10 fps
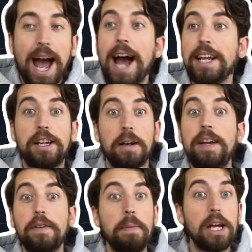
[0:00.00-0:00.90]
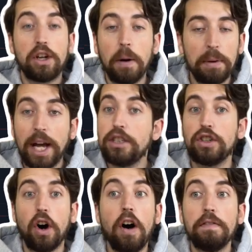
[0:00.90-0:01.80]
and it can even be a
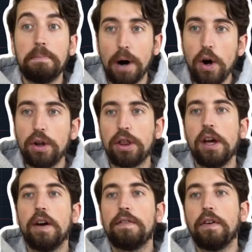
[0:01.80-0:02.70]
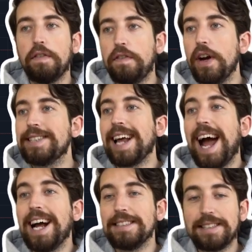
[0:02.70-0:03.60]
combination of both for a first
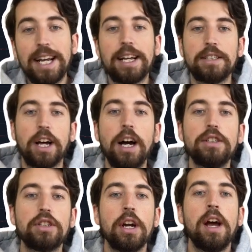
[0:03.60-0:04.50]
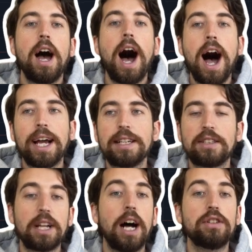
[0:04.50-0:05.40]
and second touch, I can
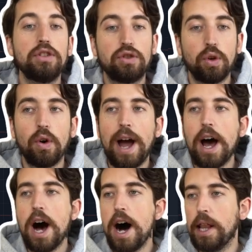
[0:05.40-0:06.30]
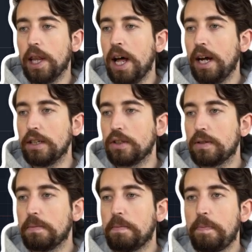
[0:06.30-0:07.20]
start to draw out our
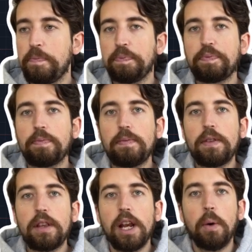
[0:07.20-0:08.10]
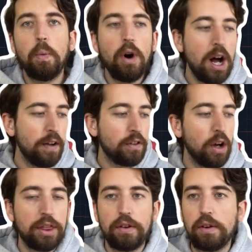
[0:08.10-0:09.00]
lines. Now, what I've
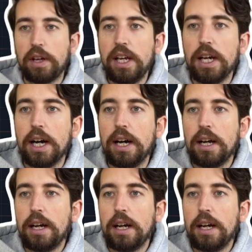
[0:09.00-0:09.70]
got through here